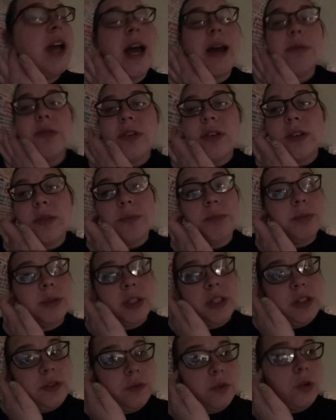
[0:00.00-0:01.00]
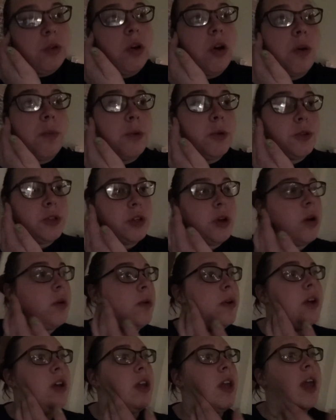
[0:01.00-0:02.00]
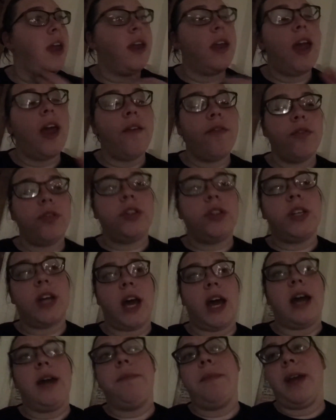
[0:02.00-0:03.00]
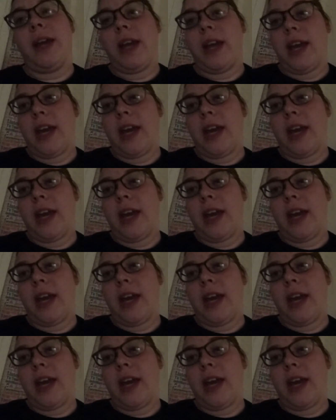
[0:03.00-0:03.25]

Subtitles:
absolutely blissful. Almost every time